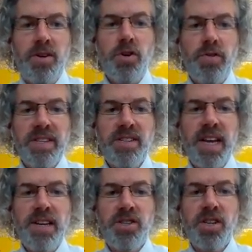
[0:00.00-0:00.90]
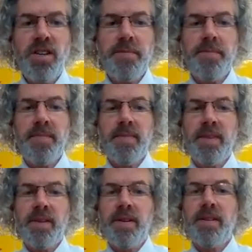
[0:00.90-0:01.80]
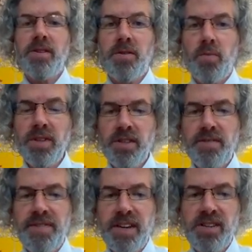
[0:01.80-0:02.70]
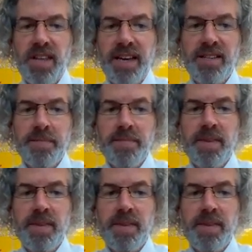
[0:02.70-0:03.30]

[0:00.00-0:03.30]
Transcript: Your extension, once you've finished that,